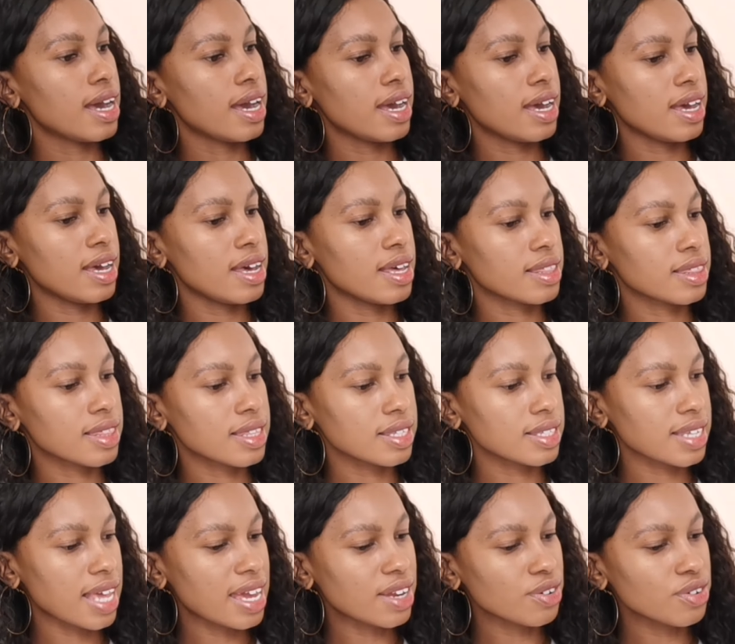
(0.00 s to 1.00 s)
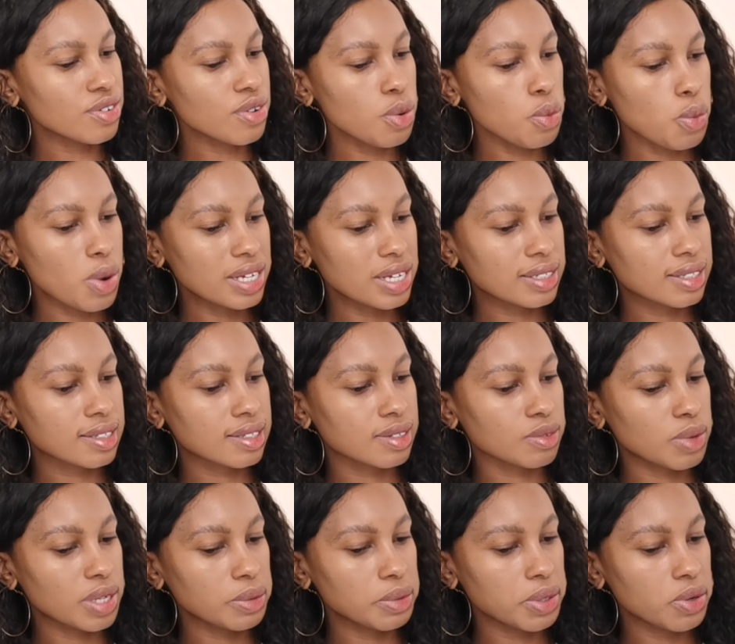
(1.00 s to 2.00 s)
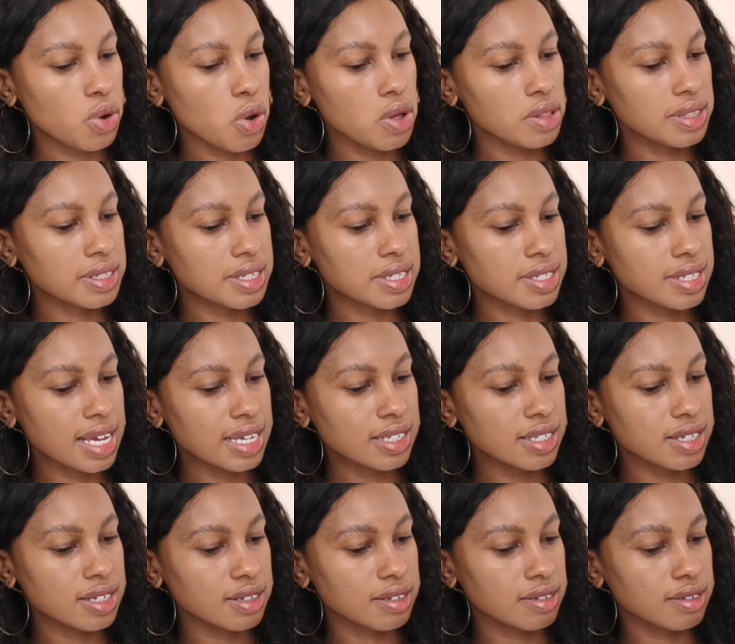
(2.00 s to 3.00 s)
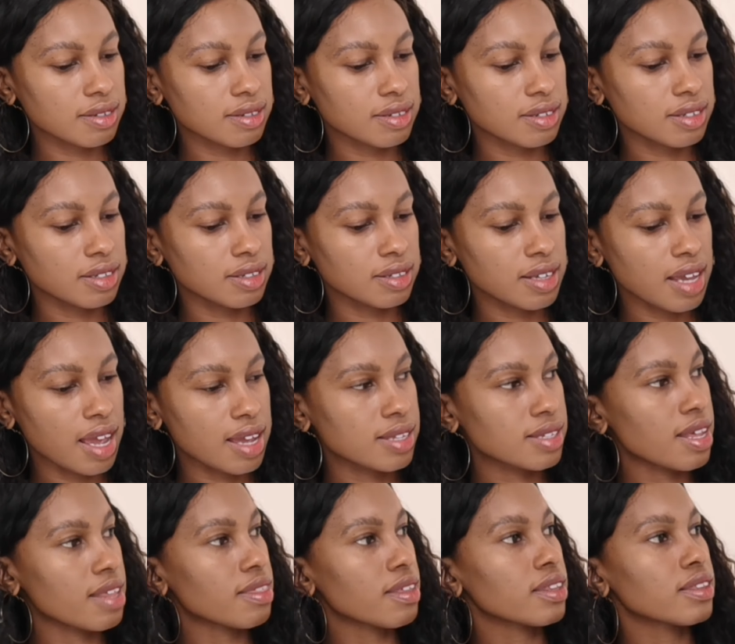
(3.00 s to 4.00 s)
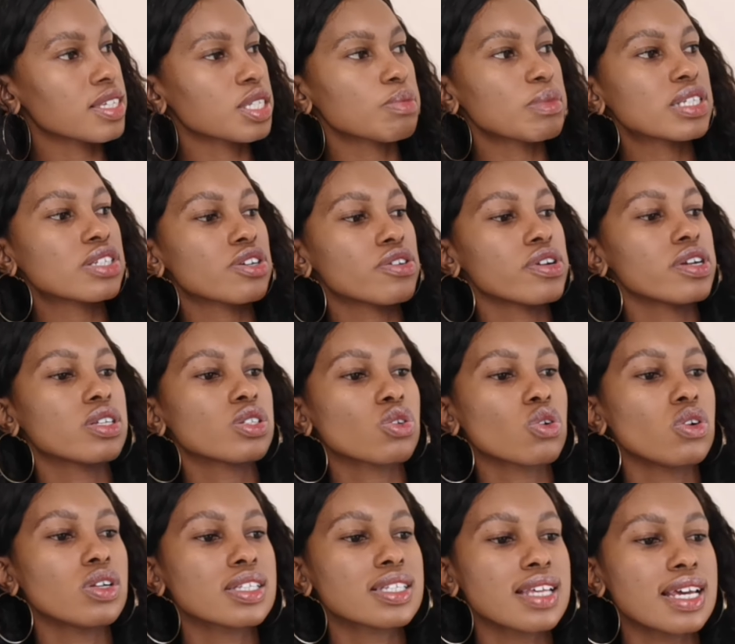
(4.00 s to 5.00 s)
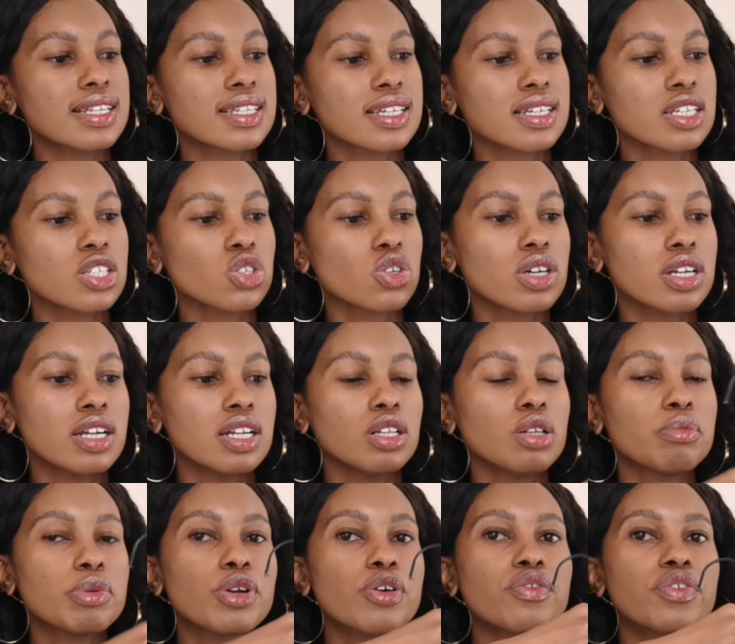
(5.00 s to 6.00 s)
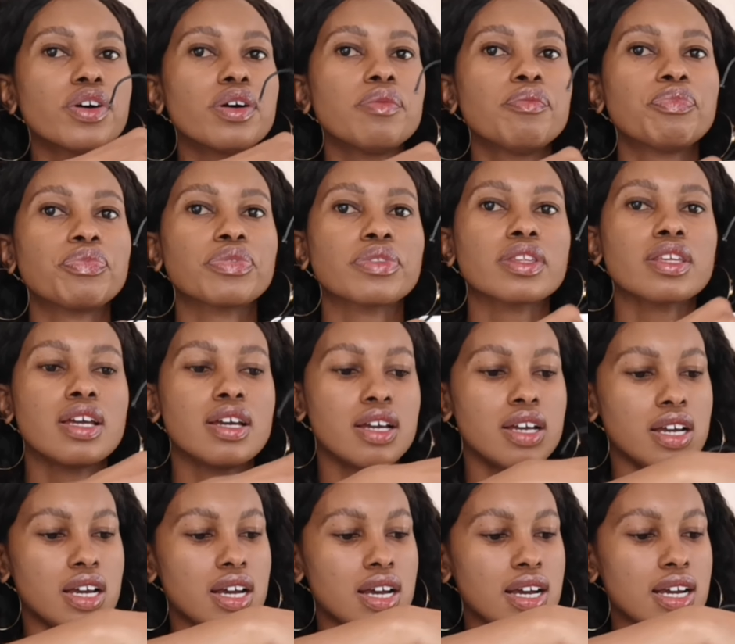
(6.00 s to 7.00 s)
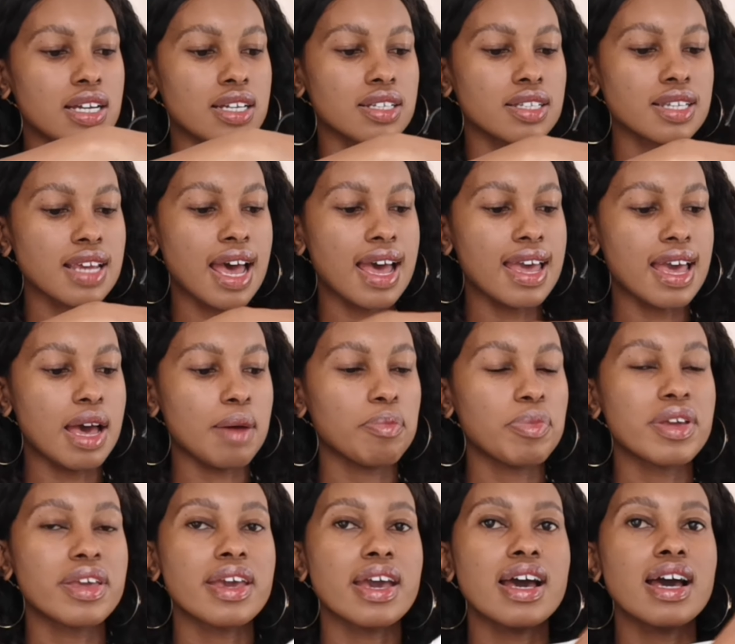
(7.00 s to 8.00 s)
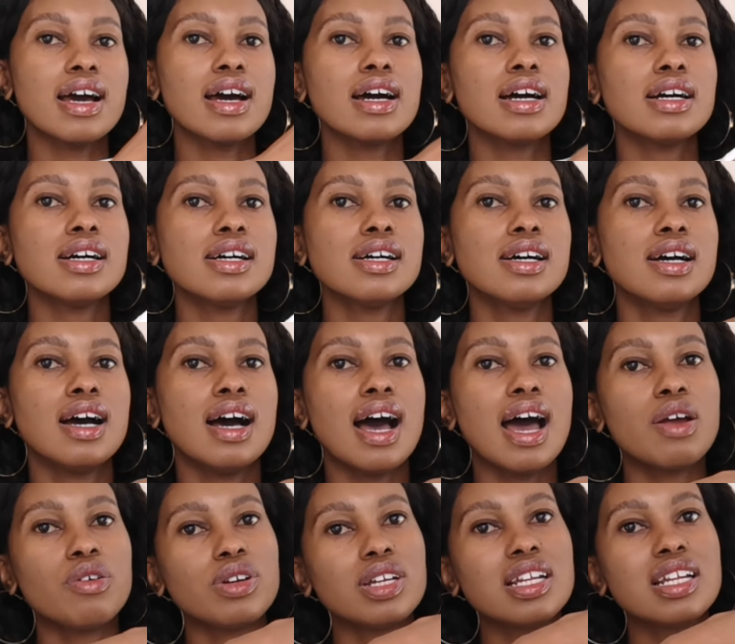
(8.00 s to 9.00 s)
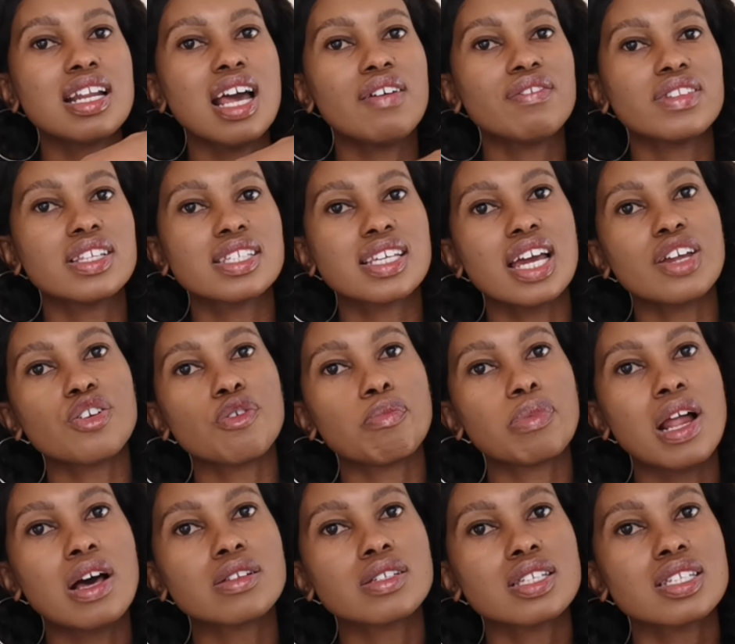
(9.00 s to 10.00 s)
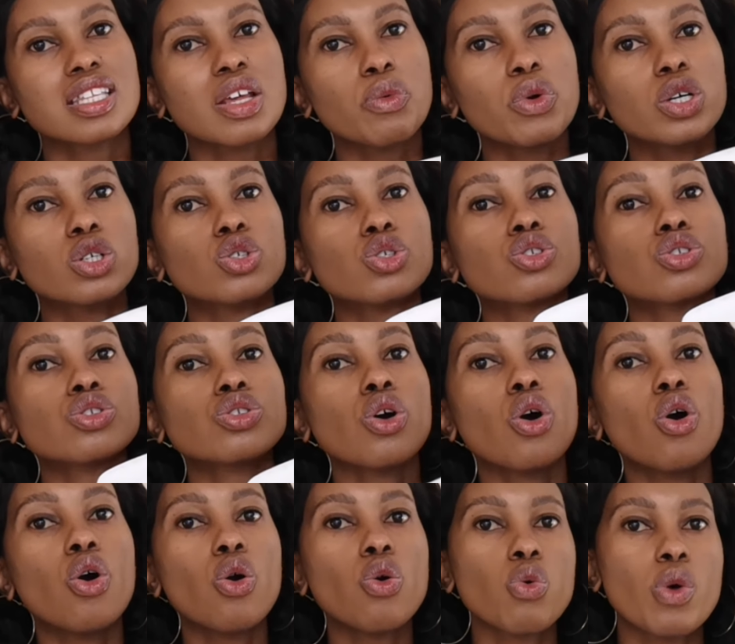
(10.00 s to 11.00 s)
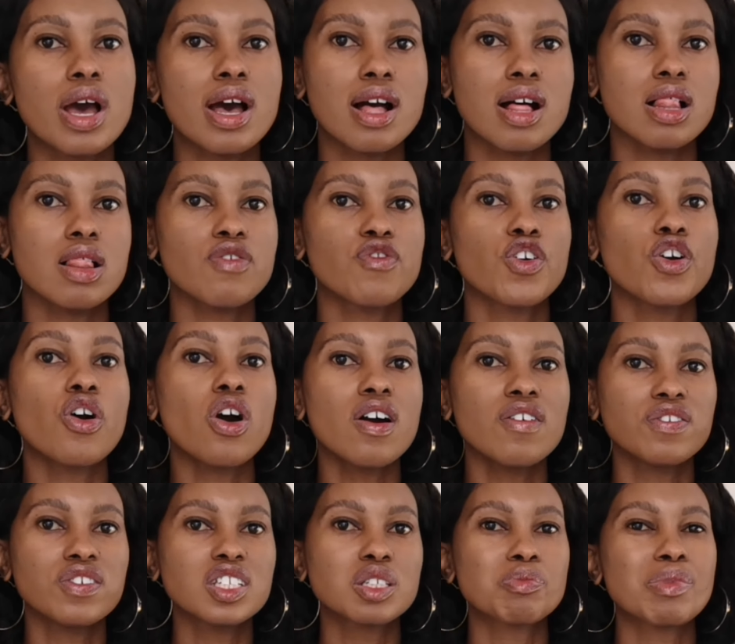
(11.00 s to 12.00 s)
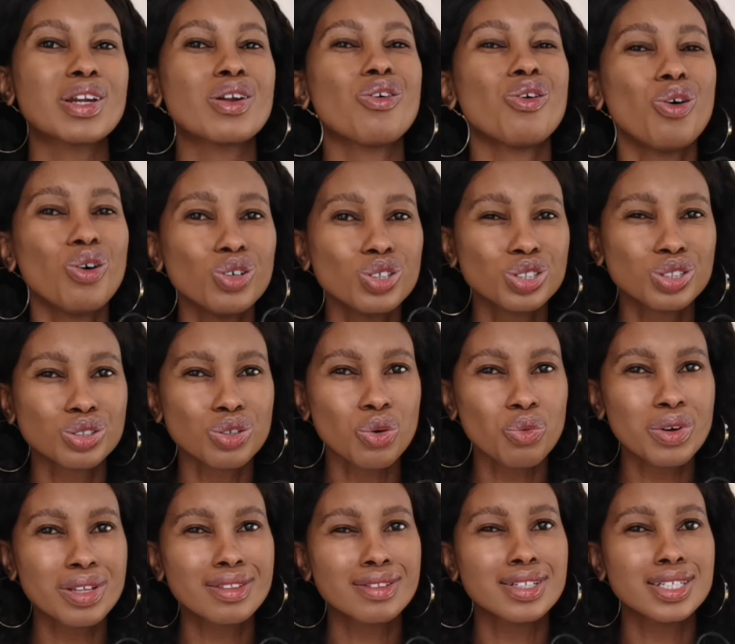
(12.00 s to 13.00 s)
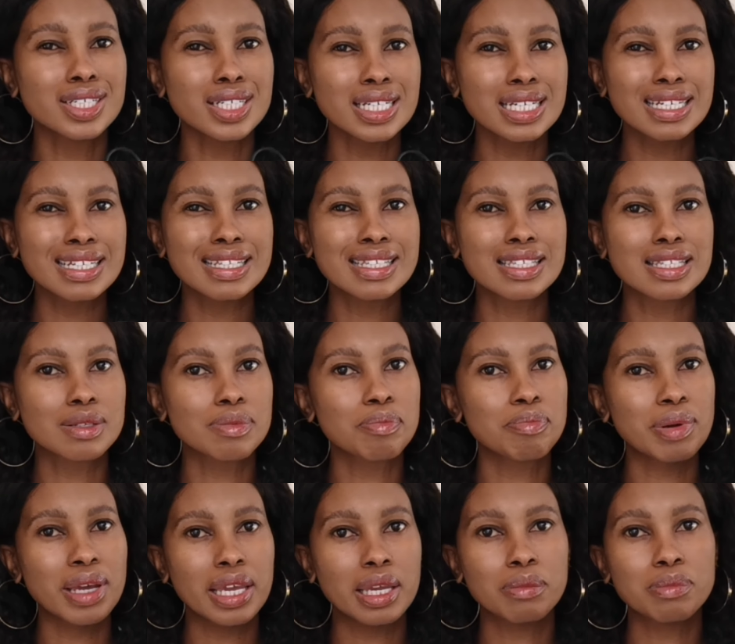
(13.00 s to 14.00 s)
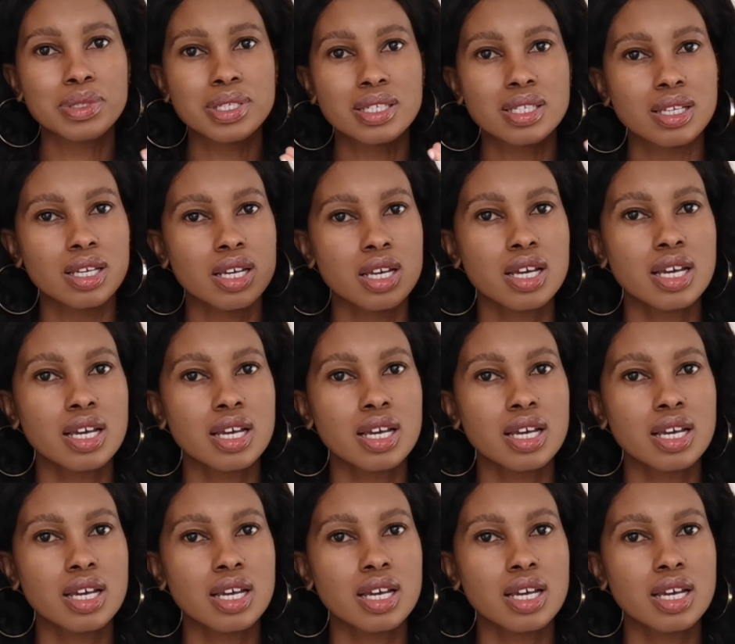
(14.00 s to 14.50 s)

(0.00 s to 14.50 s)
I don't know, what do we call this? Satin. Yes, I think this material is called satin. It's got a little bit of a tie up here. I really love this kind of blouses. They work so well for office, but also with jeans, babes.